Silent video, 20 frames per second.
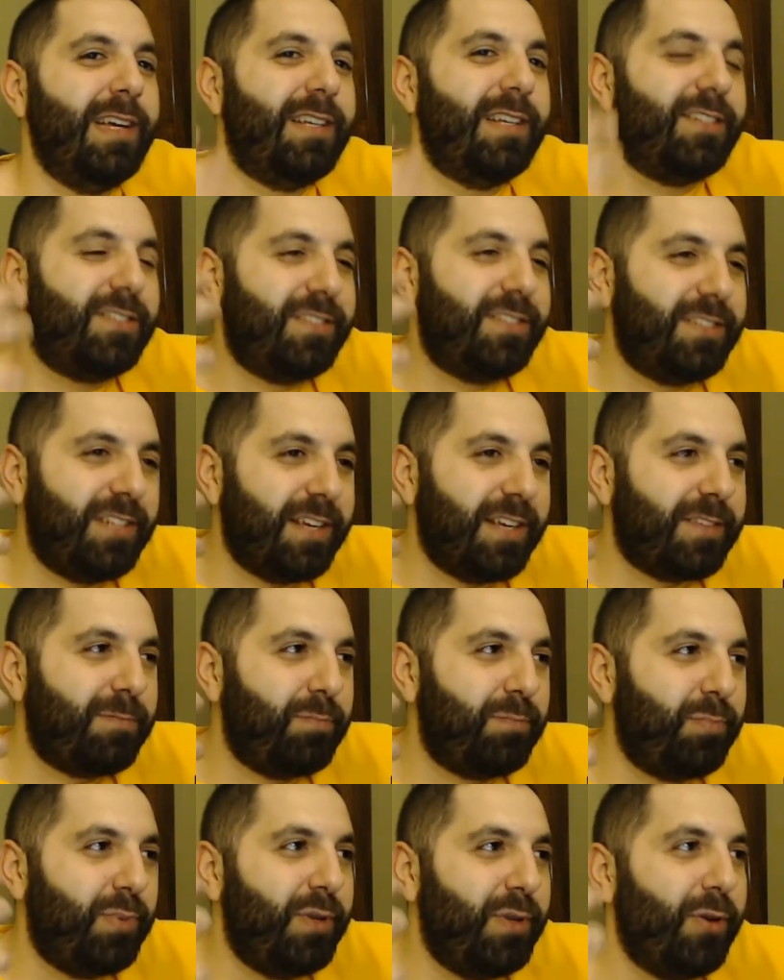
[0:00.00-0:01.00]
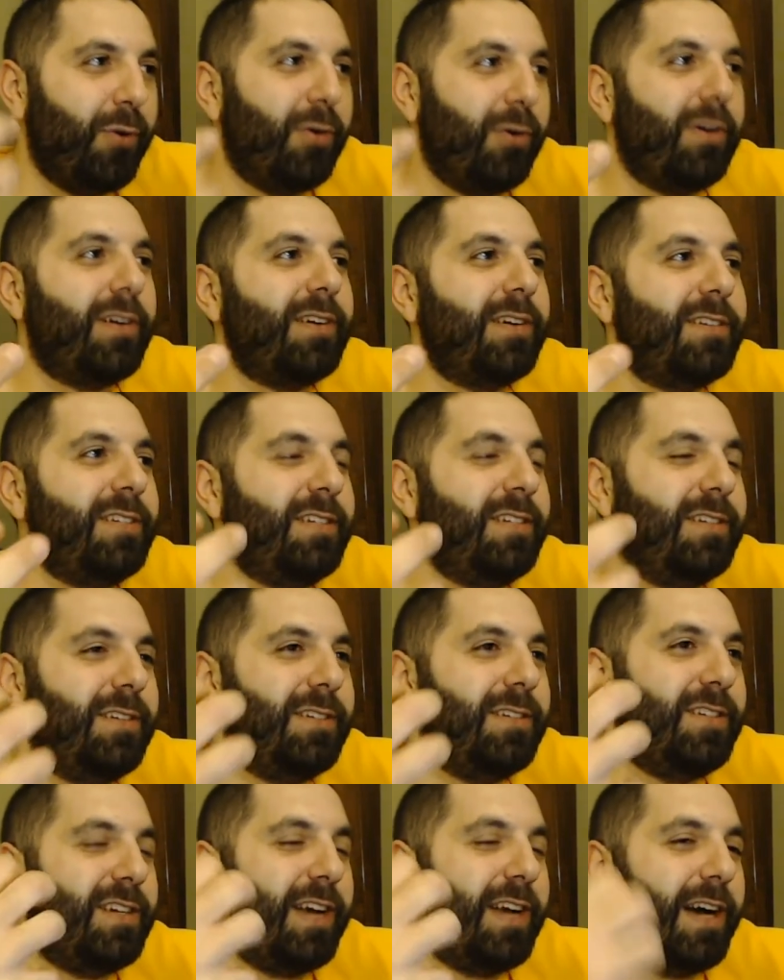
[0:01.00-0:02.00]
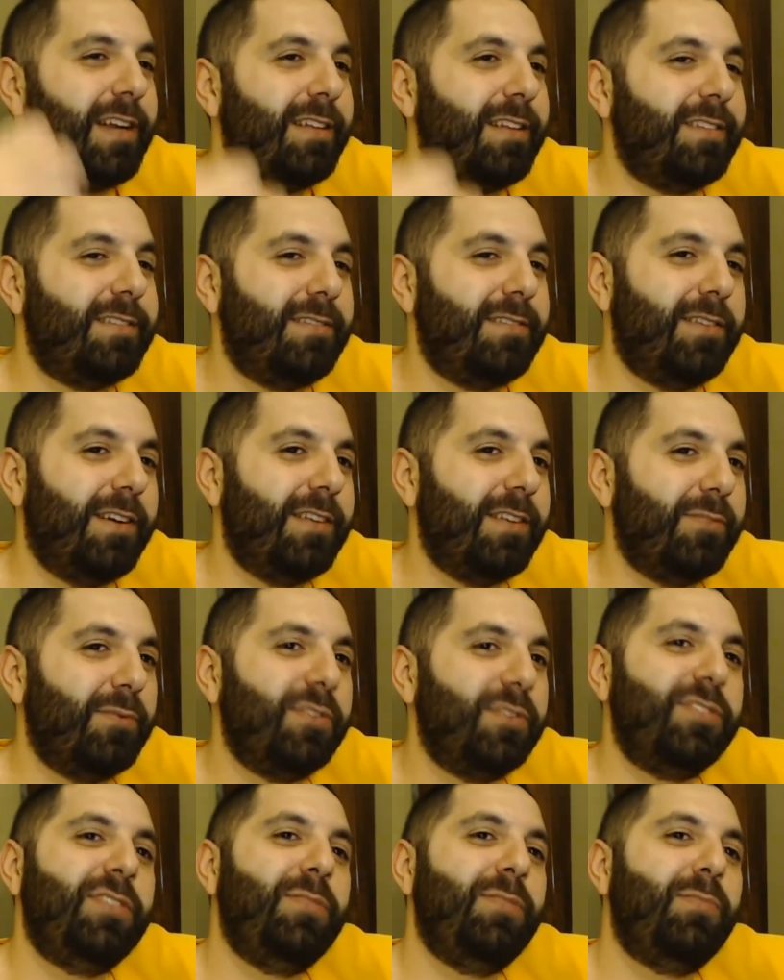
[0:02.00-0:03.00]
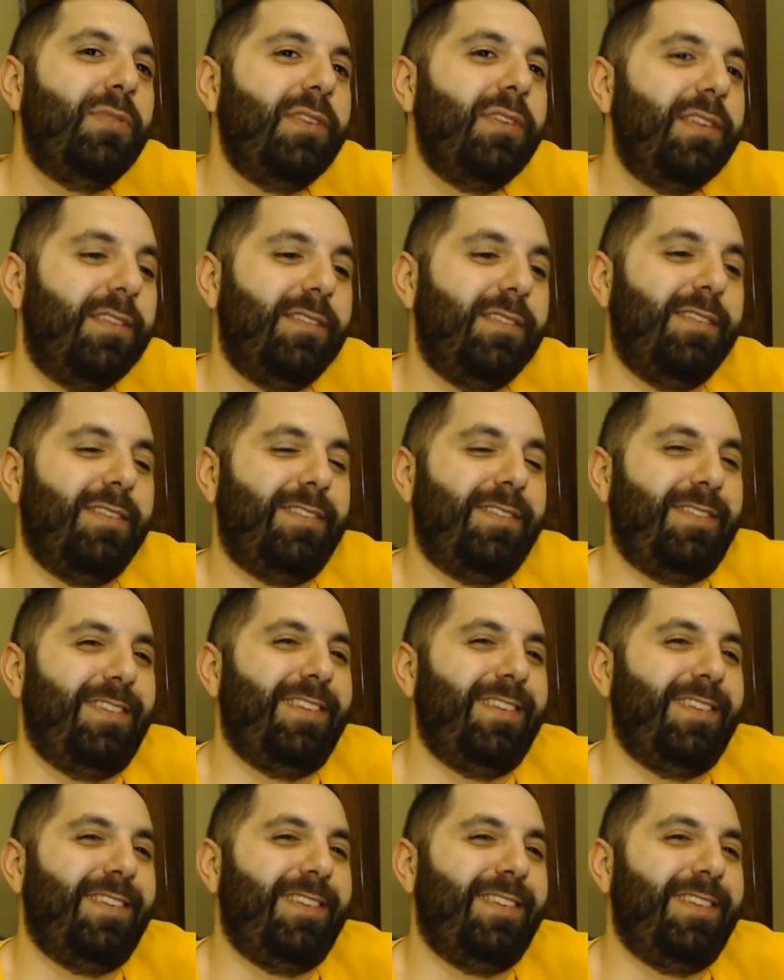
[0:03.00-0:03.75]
It's just Bjork. She kind of does what she pleases.